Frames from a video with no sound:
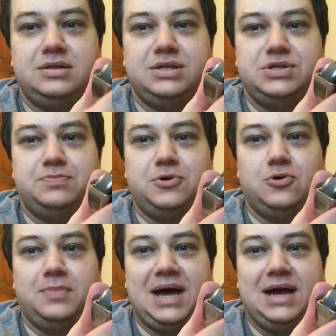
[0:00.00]
that you
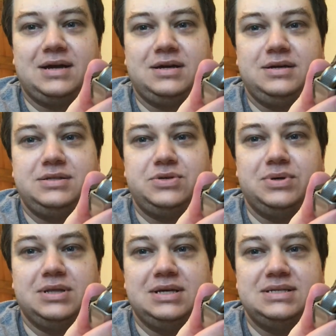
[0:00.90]
pull back to
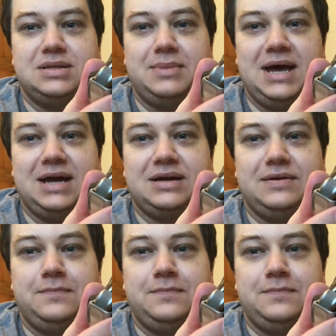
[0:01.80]
release the mag,